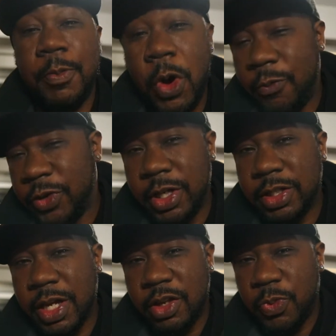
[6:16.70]
hopefully
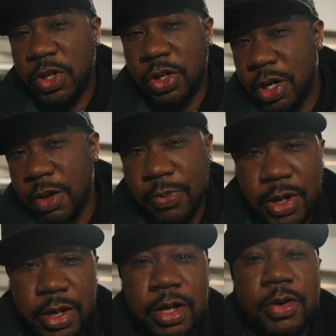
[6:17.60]
it sounds pretty good,
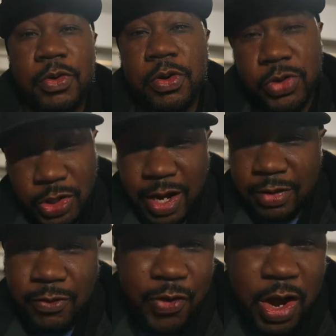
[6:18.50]
but we're going to check
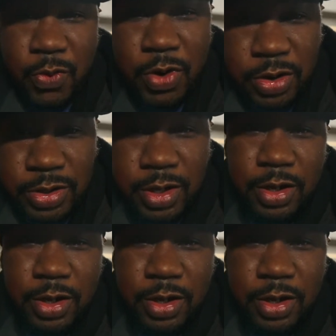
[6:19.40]
out the fireworks.